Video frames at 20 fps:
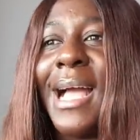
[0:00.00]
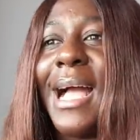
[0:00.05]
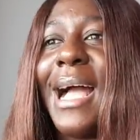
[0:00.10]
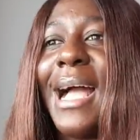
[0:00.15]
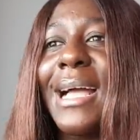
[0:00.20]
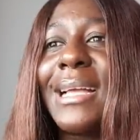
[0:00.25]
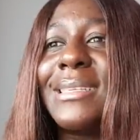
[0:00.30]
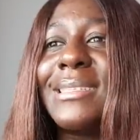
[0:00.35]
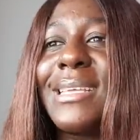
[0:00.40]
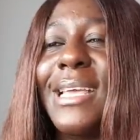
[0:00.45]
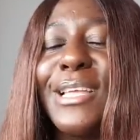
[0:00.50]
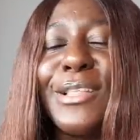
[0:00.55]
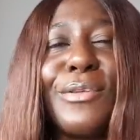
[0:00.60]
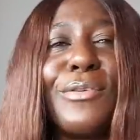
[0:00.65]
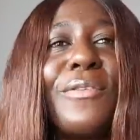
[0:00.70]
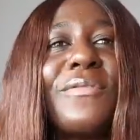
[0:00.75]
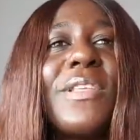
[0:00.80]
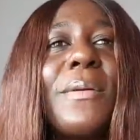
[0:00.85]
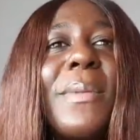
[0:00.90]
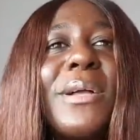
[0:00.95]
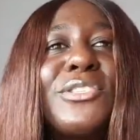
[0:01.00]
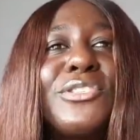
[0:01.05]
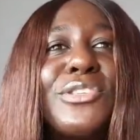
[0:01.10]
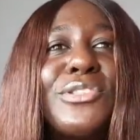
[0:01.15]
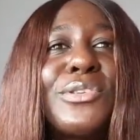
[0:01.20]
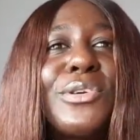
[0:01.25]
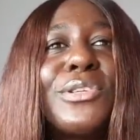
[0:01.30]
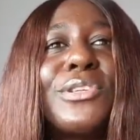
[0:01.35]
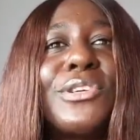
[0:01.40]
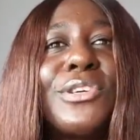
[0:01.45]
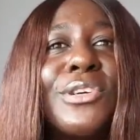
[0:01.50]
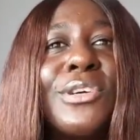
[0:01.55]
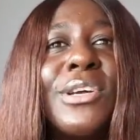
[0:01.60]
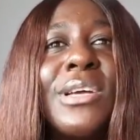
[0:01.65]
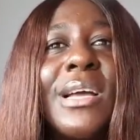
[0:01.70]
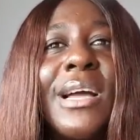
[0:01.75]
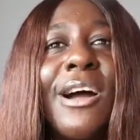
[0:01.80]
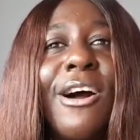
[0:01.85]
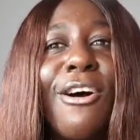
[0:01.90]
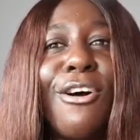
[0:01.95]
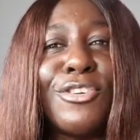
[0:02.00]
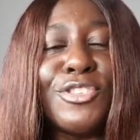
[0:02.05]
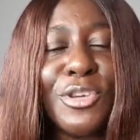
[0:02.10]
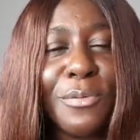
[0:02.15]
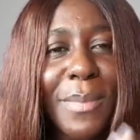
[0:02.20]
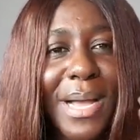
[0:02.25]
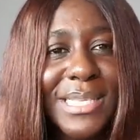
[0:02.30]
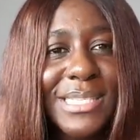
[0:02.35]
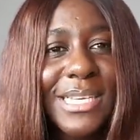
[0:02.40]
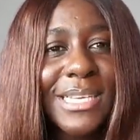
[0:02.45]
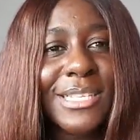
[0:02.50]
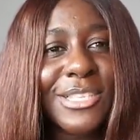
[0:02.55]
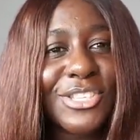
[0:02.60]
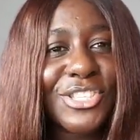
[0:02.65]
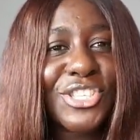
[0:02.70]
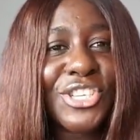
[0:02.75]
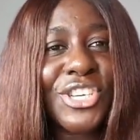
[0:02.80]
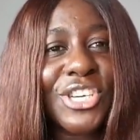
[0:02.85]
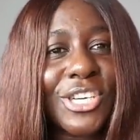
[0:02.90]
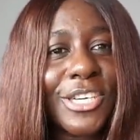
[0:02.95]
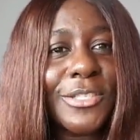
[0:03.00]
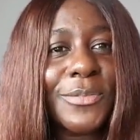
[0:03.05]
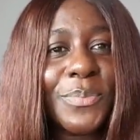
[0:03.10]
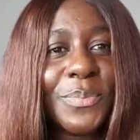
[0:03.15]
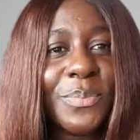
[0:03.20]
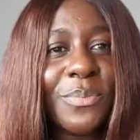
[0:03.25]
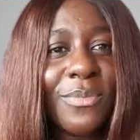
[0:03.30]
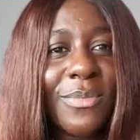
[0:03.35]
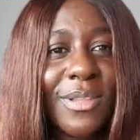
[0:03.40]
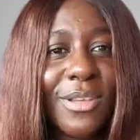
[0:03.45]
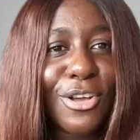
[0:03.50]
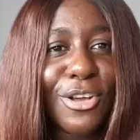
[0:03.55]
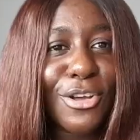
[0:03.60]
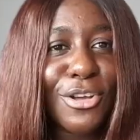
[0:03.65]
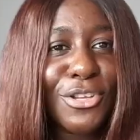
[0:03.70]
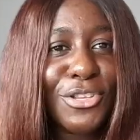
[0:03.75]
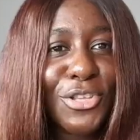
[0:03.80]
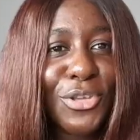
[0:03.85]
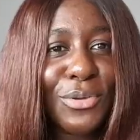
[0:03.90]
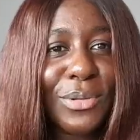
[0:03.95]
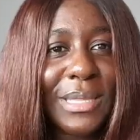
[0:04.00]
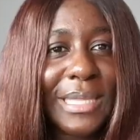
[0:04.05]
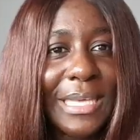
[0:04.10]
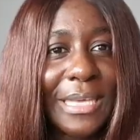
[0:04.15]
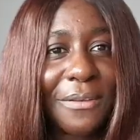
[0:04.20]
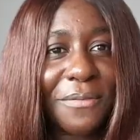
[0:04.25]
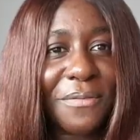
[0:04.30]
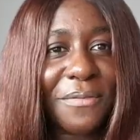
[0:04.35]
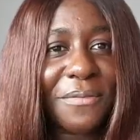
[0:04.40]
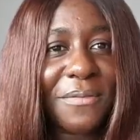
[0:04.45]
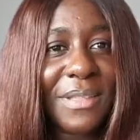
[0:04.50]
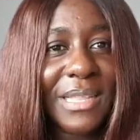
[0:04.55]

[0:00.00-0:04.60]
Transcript: And a lot of them are just going to automatically turn a new leaf.